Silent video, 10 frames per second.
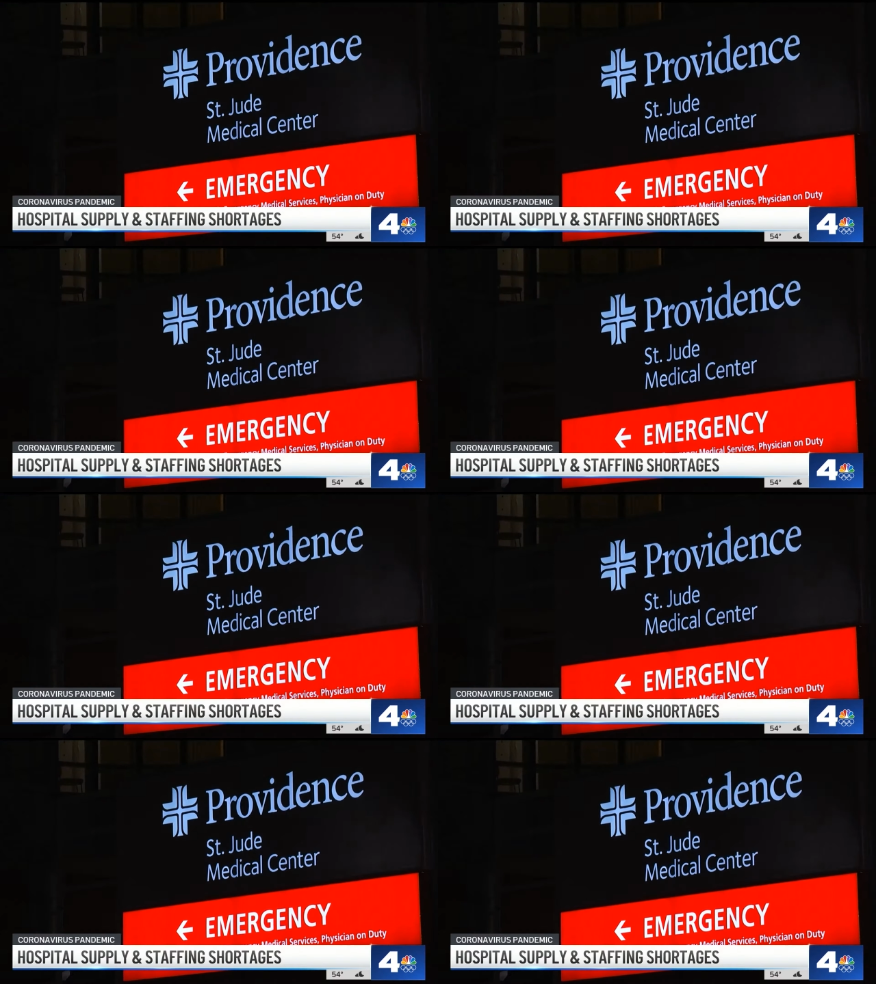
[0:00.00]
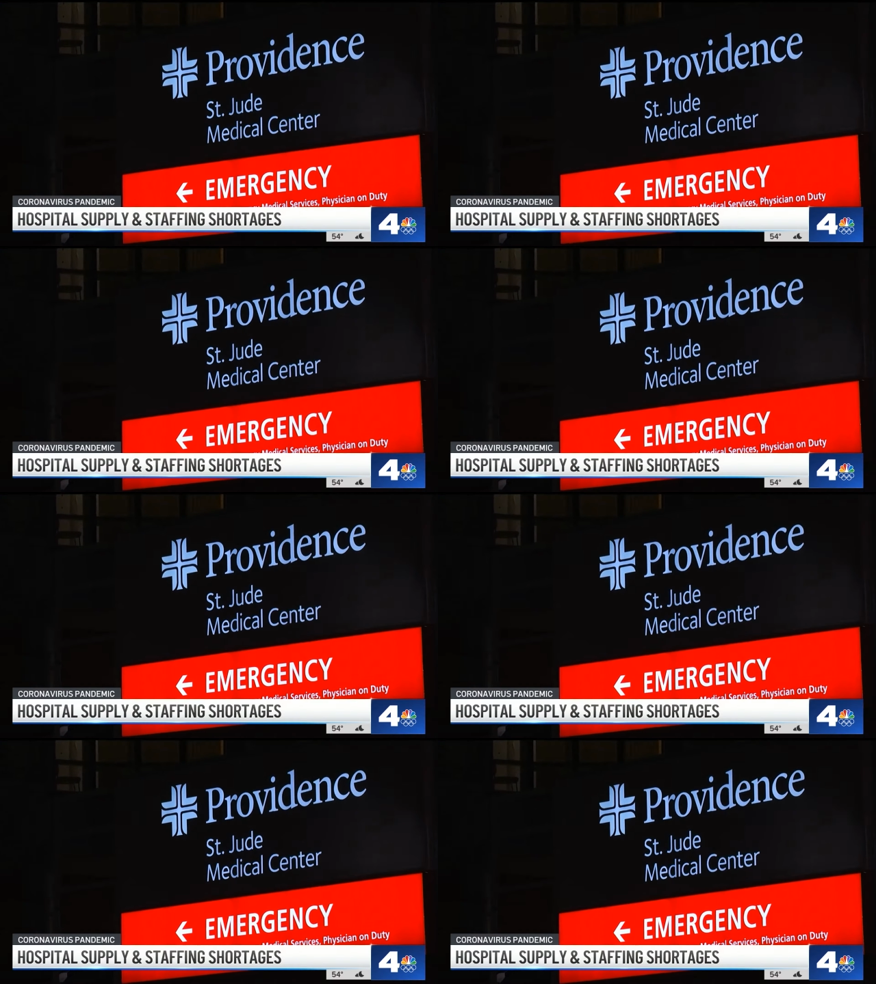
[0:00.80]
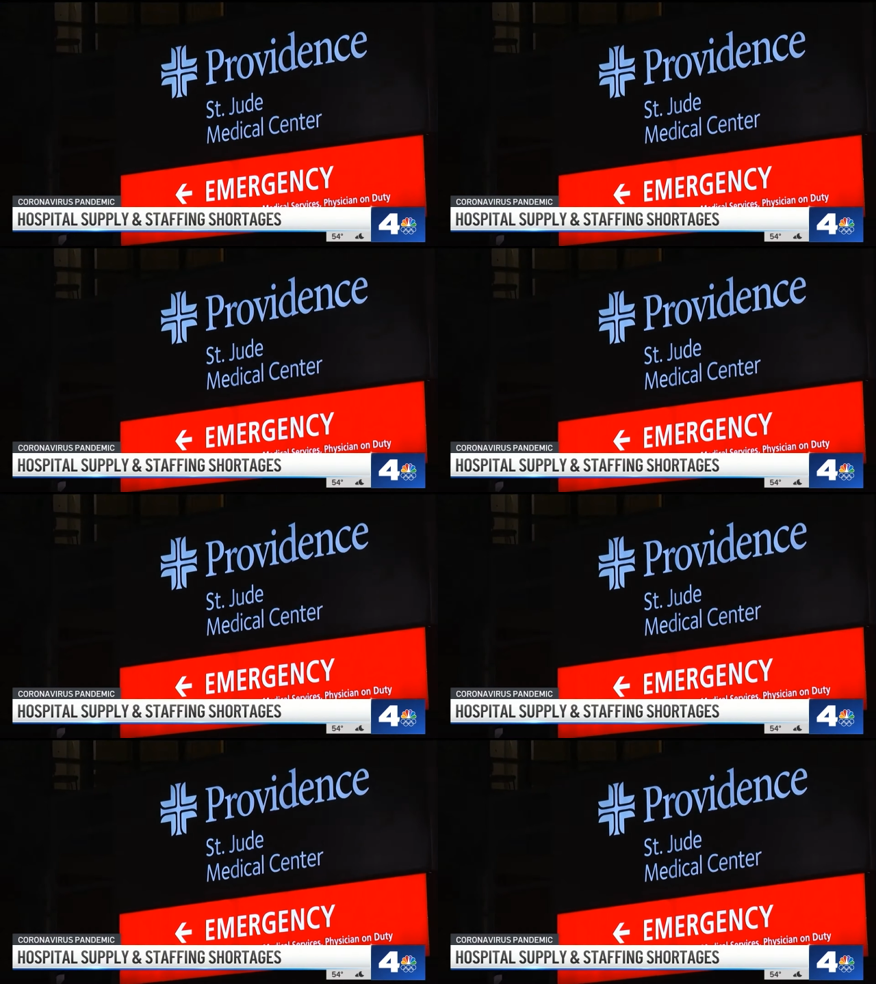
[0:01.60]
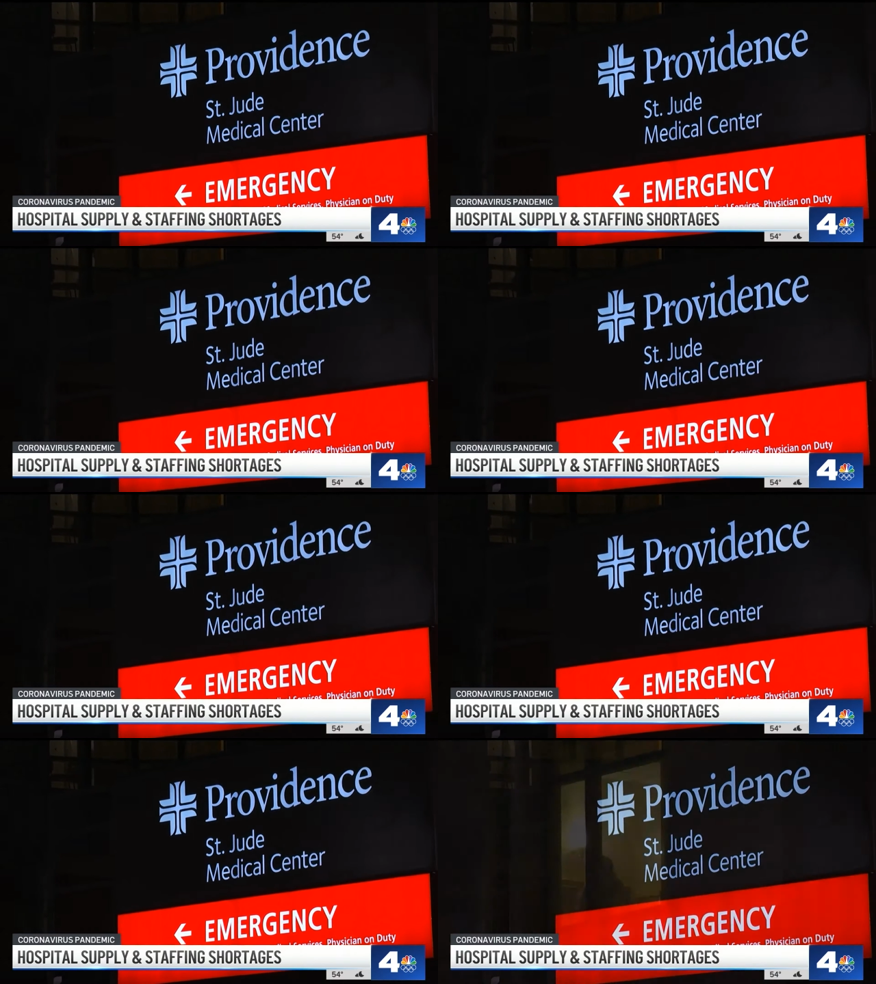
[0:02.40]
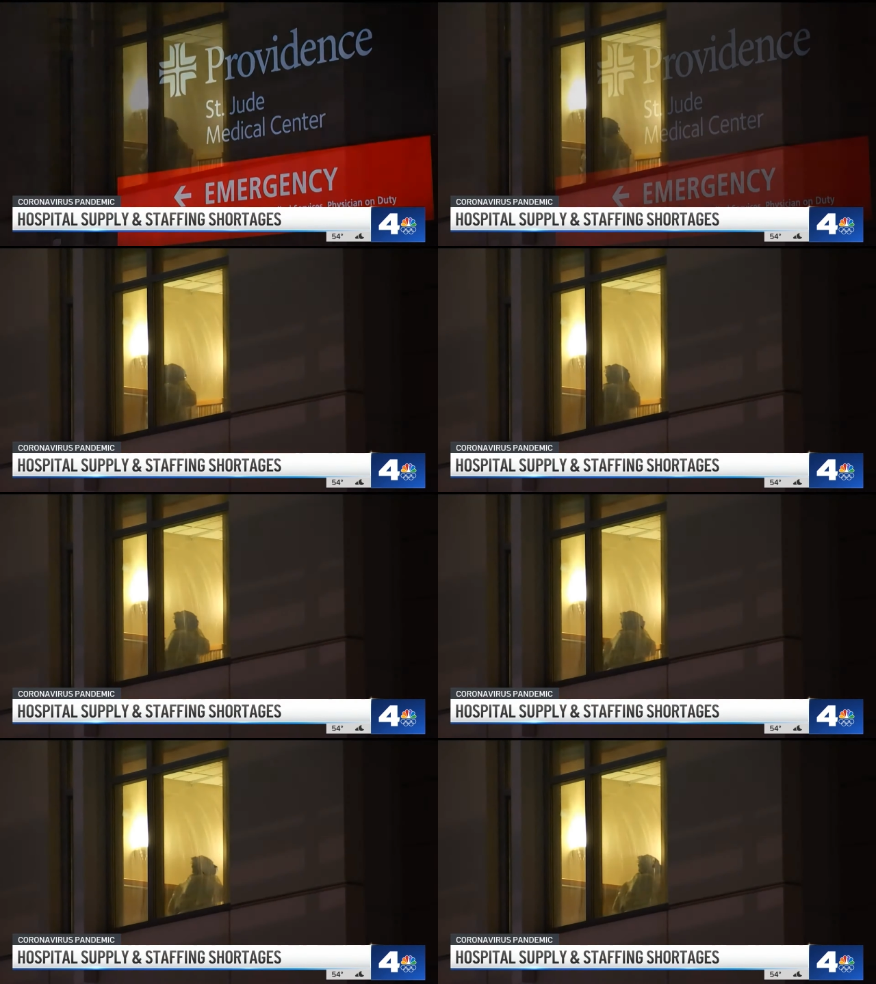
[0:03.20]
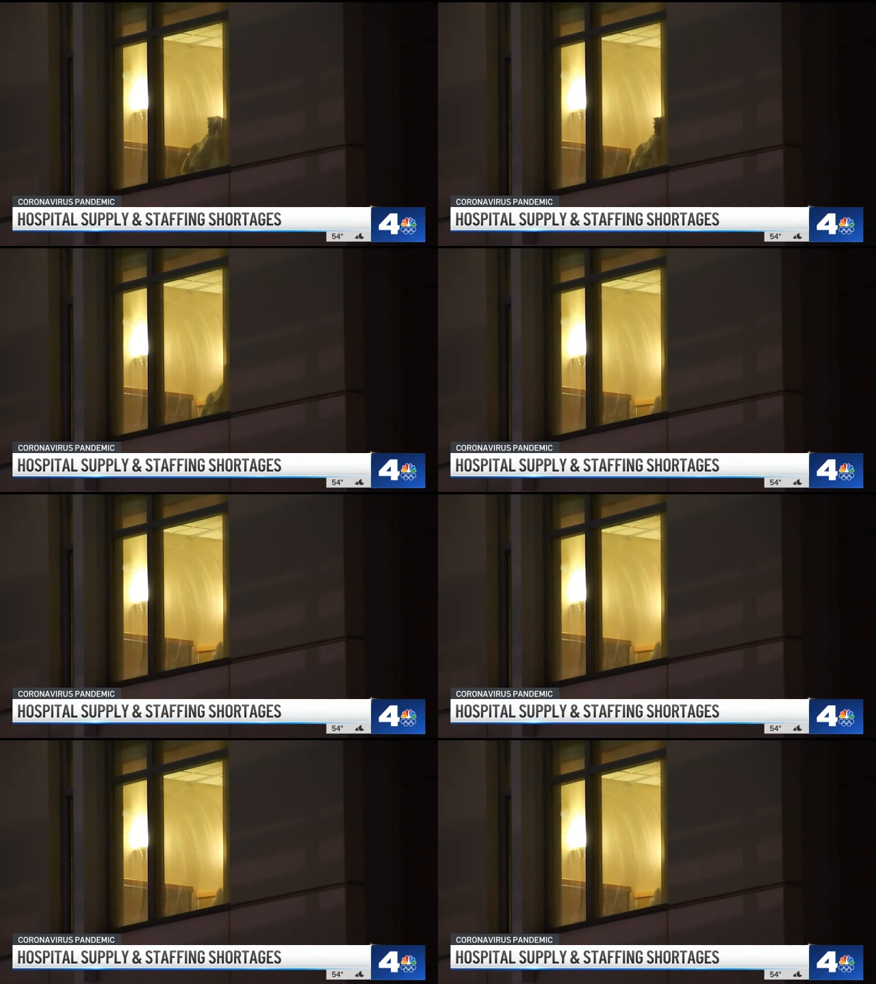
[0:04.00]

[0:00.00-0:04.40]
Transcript: (no speaker visible)